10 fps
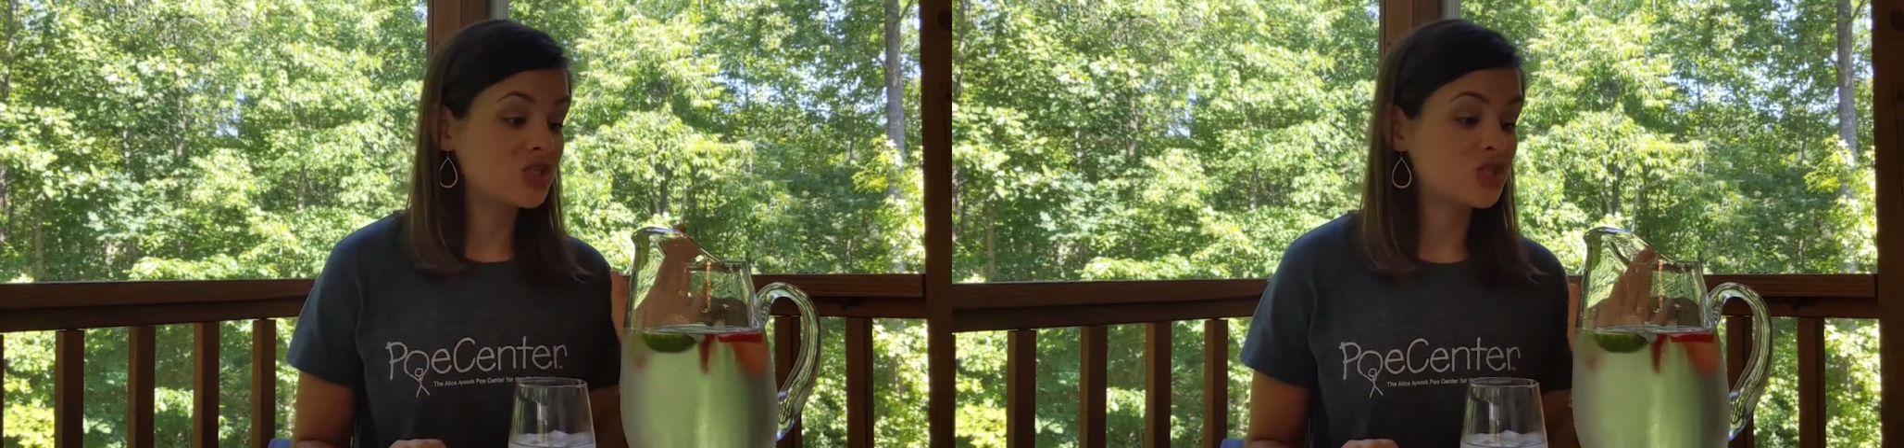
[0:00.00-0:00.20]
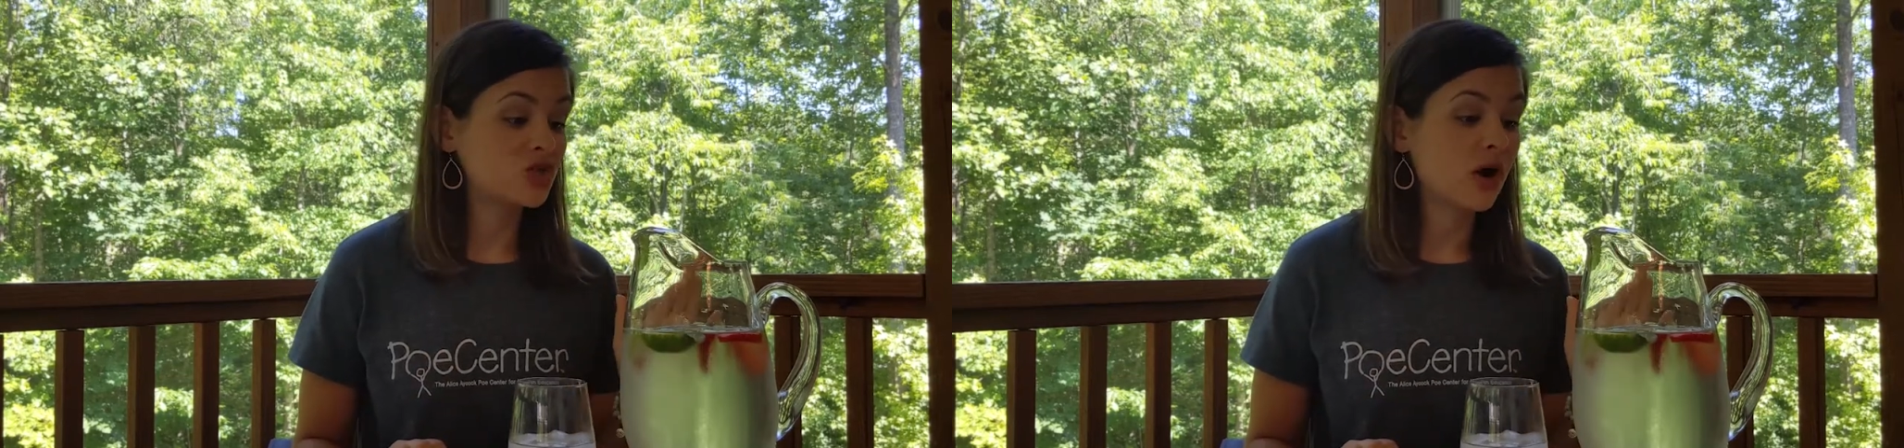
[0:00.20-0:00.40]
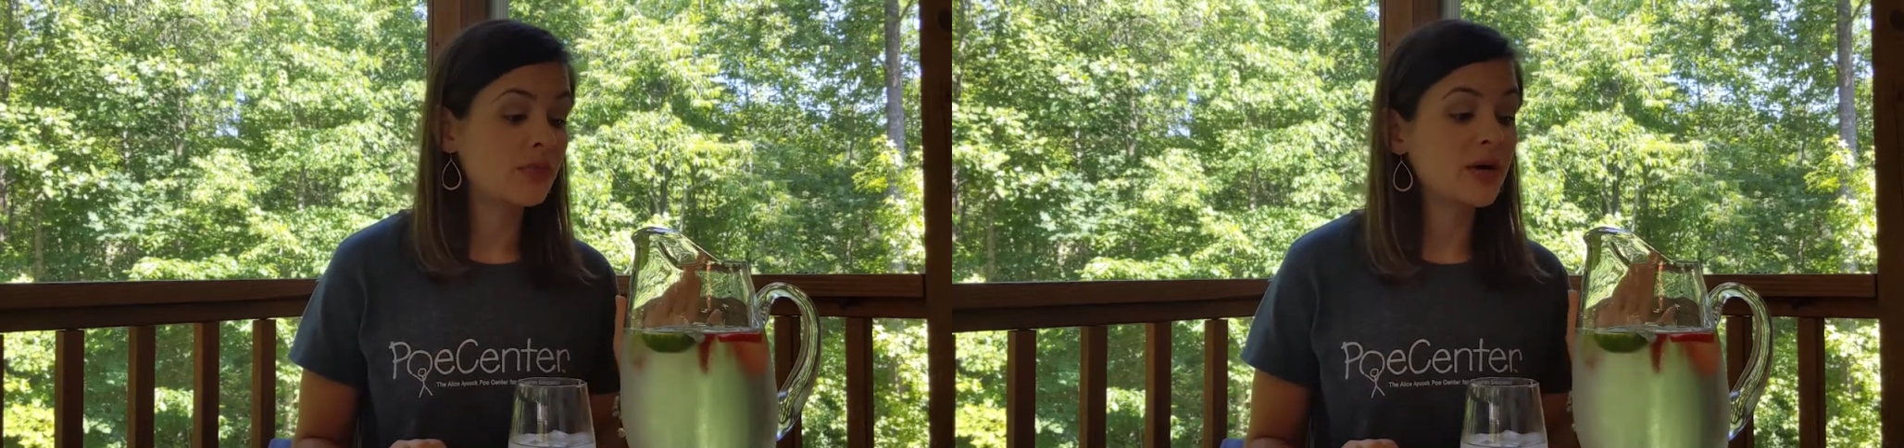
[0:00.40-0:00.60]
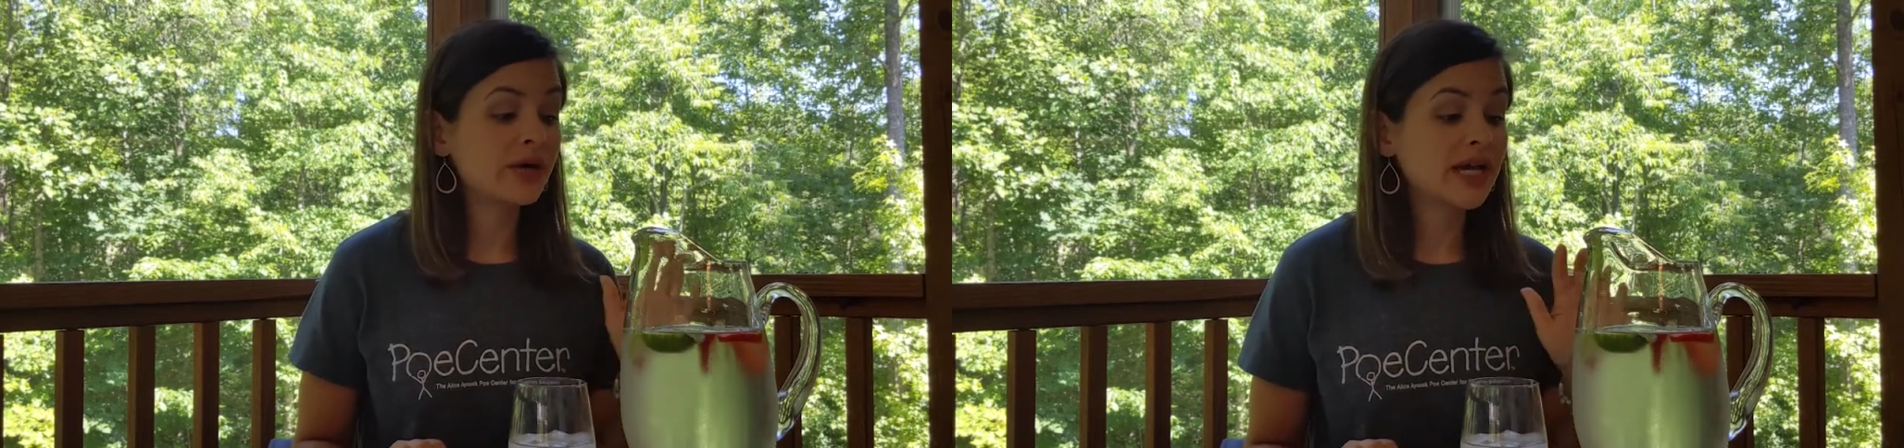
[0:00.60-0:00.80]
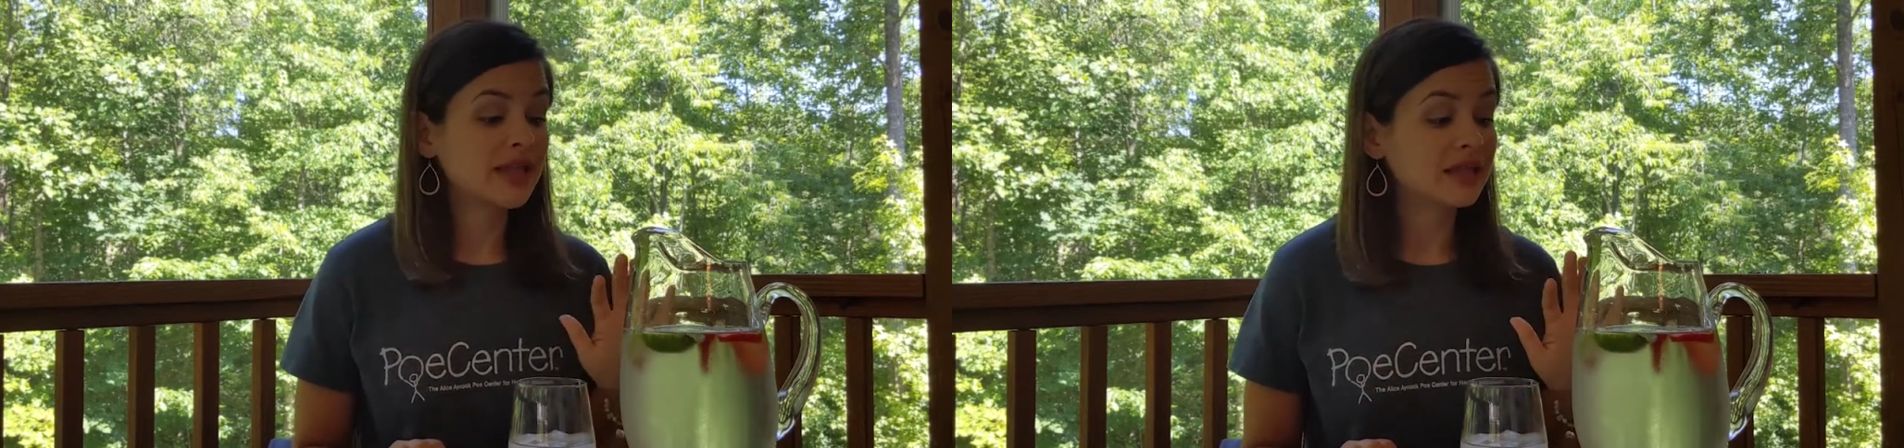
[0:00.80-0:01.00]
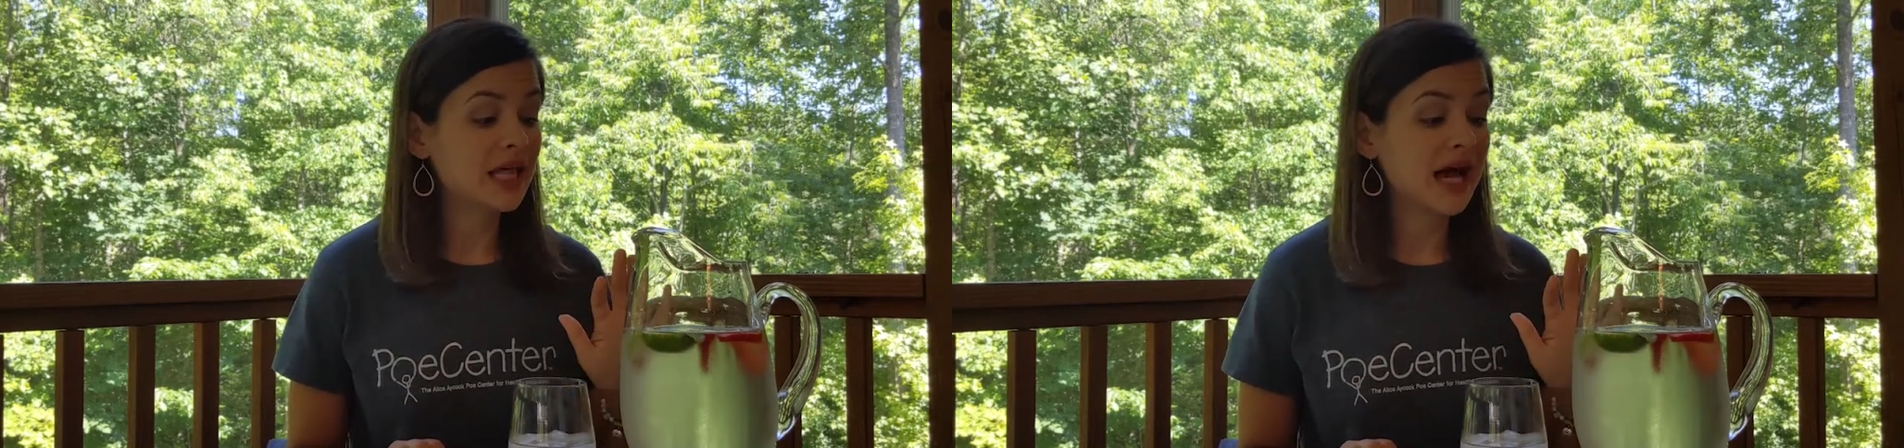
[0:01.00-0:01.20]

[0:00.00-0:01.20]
a strawberry,